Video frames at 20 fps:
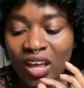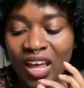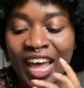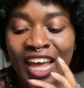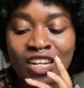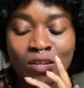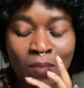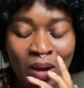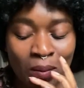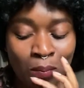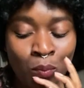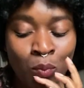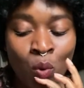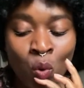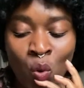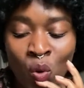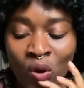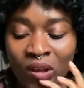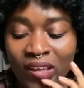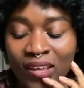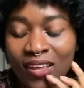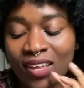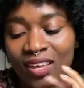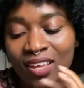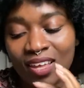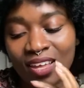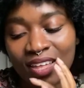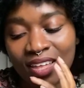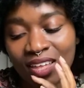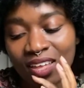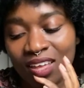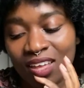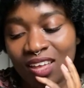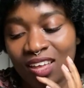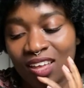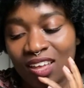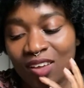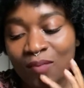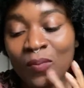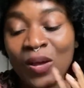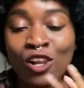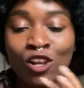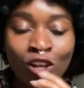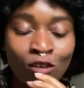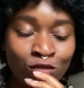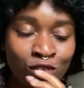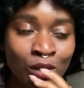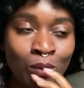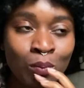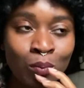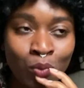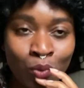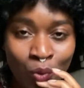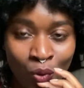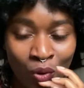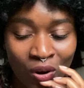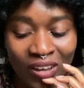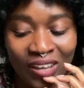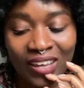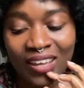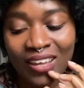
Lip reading: And my boy, my lovely boy,